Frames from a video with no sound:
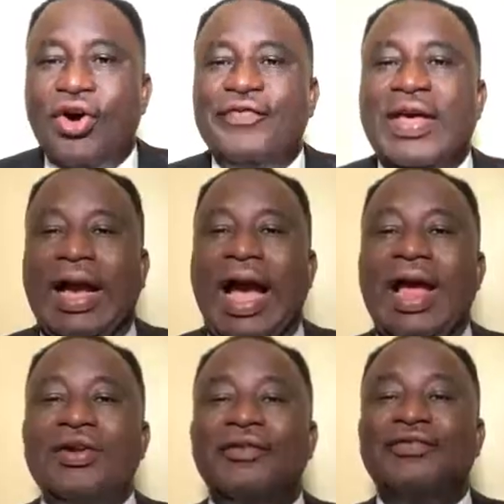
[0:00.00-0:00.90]
of the
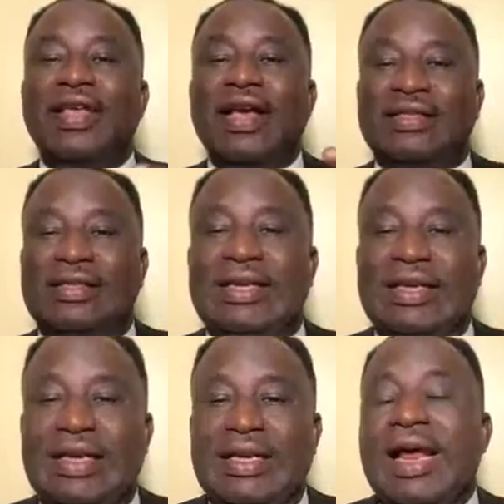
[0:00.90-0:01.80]
kind of
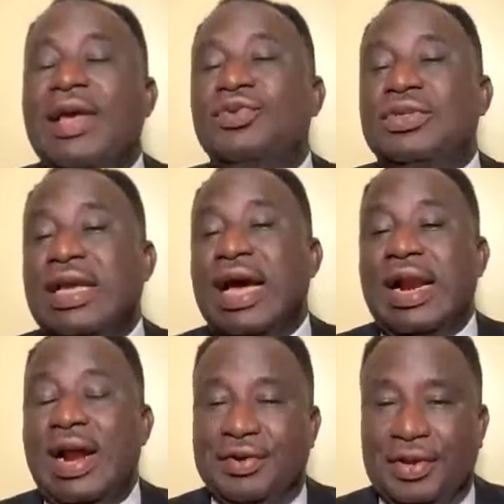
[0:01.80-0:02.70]
destiny that you see
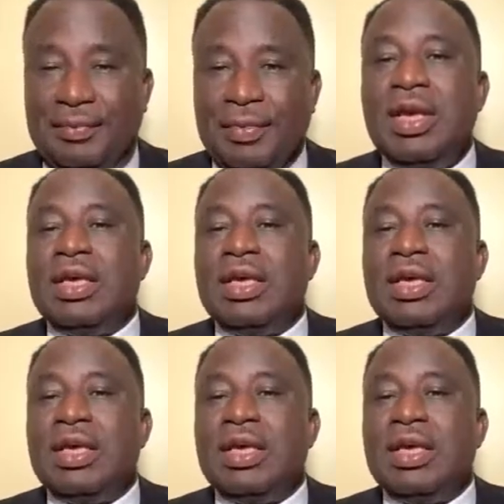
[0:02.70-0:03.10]
around him.